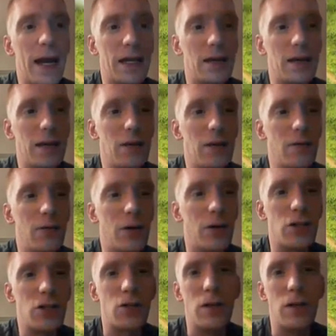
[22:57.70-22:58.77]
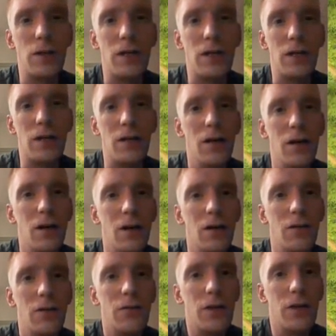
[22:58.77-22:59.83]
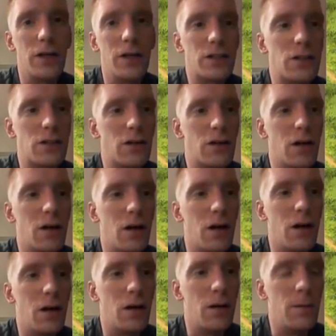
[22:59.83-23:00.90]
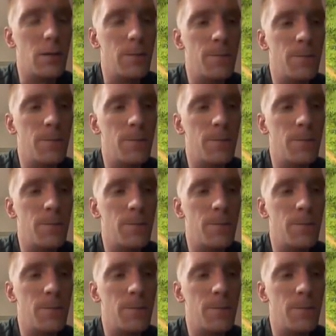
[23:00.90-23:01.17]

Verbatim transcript: and frustrate me and fluster. I